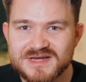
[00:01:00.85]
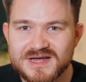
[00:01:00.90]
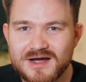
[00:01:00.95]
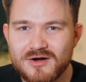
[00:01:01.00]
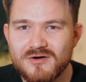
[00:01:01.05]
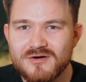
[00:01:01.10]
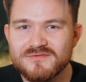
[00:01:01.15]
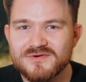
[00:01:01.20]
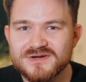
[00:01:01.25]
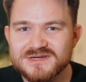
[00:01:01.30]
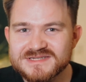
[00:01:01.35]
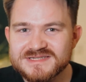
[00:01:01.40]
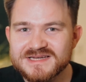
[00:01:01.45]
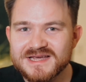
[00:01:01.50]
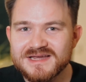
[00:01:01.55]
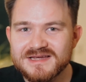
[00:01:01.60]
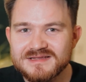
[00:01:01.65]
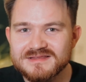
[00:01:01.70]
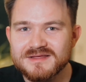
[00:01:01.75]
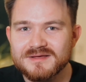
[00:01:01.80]
However,
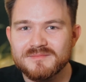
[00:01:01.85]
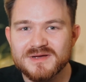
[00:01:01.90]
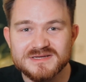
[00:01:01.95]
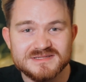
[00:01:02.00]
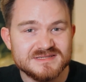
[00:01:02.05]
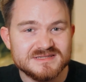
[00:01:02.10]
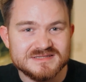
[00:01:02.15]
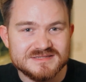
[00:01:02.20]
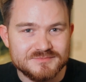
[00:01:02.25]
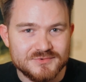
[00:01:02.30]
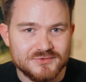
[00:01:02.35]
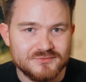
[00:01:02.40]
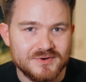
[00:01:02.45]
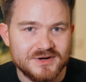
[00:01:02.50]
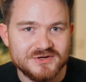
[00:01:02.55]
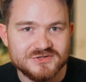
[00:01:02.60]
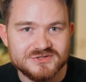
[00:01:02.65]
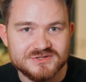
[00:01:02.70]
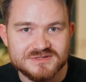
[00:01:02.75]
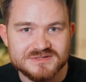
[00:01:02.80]
take them as
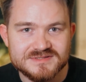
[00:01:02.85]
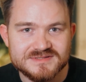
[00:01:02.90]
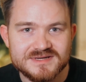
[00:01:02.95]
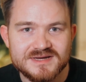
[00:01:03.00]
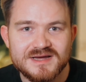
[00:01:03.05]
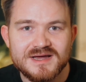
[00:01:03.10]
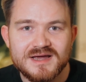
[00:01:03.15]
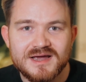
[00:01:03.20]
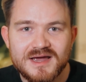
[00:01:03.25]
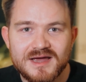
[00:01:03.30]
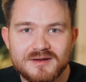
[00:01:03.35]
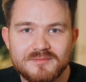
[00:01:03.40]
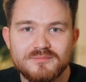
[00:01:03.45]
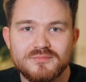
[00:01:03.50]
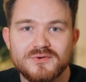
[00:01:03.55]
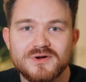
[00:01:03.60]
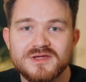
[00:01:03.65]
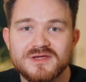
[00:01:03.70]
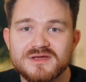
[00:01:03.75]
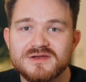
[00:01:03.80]
inspirations and
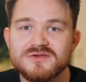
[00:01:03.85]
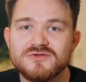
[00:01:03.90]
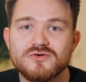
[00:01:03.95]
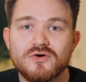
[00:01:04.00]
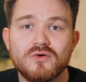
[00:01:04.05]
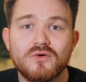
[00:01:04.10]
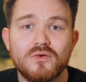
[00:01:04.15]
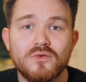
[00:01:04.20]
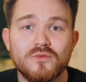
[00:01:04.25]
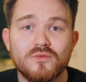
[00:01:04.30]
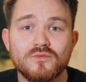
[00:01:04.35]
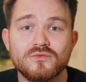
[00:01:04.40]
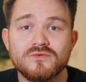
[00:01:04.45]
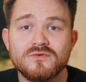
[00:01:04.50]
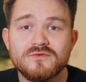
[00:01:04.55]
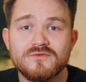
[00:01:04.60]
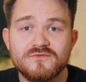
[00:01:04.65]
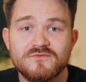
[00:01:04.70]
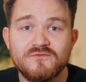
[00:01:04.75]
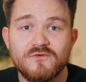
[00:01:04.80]
bring in your
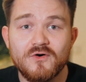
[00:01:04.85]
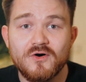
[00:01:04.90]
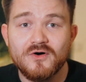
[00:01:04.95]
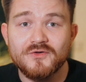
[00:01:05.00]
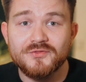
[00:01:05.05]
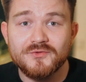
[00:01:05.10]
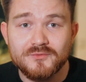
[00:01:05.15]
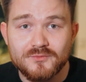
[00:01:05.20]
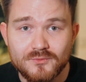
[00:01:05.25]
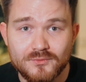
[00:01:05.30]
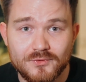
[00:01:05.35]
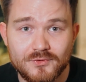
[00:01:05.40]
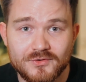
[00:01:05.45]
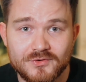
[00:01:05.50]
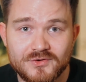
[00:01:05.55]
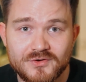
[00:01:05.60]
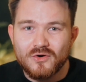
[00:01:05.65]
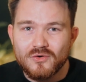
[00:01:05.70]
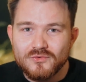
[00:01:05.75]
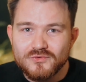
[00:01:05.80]
own thought
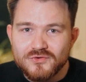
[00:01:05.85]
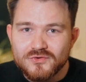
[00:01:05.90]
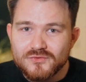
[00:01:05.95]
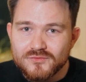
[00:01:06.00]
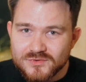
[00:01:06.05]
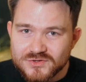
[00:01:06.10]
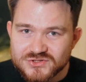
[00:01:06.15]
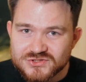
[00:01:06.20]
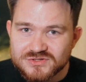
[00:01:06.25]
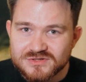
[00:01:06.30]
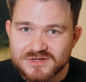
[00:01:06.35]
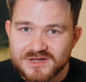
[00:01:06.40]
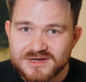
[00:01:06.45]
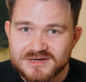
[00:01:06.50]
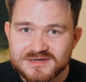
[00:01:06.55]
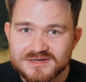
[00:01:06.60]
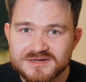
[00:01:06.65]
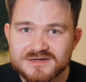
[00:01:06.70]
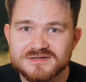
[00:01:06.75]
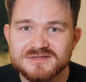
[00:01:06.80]
work. Own your original
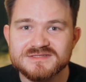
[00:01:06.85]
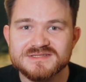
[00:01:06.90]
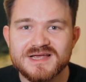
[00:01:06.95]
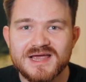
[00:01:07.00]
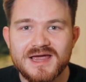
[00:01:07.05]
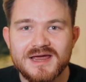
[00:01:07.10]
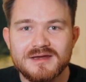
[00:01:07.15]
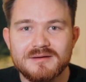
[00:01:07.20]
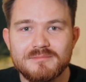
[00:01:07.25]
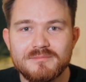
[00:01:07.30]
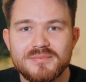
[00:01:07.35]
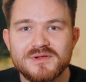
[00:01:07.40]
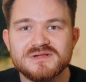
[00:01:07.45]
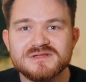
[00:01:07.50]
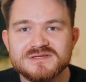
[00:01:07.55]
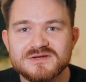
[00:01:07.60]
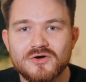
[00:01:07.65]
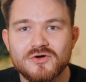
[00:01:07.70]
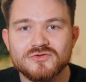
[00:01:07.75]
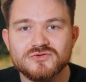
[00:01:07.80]
ideas and
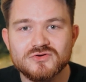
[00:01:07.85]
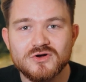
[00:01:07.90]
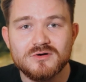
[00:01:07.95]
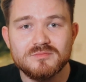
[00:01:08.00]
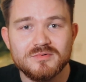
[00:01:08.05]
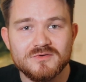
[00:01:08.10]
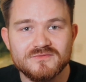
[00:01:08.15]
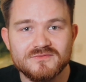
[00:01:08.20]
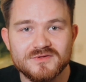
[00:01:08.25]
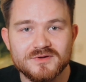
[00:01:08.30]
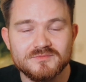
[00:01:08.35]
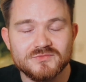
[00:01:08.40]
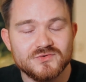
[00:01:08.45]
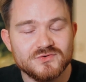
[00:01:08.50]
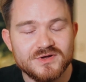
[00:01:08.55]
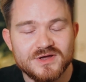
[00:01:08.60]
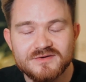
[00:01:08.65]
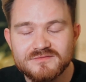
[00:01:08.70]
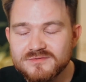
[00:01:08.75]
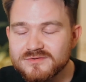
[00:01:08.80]
build on top of them
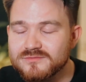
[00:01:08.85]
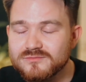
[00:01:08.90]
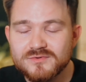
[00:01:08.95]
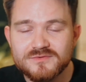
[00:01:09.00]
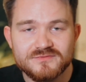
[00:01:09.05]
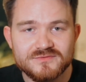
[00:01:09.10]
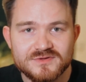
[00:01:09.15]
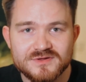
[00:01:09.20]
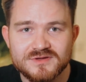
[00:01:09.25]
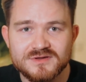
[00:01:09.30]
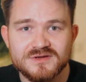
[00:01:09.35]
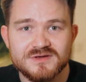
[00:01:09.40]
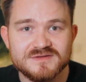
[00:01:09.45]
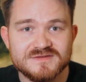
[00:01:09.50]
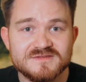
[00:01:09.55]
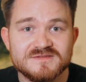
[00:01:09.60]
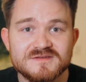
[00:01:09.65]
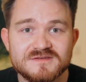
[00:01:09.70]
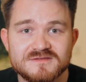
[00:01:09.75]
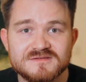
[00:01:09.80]
together with the
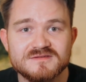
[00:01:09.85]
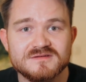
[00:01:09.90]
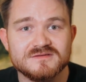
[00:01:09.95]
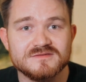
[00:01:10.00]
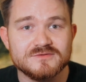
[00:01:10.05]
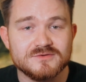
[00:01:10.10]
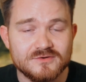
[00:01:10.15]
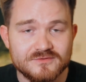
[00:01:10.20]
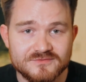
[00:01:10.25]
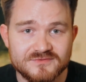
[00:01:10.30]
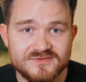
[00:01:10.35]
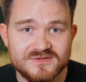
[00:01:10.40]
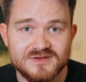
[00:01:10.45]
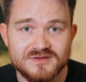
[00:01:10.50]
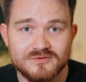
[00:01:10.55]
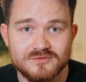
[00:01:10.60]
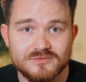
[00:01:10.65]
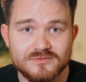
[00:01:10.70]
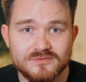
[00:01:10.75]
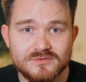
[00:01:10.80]
assistance of
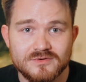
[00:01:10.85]
Zeno.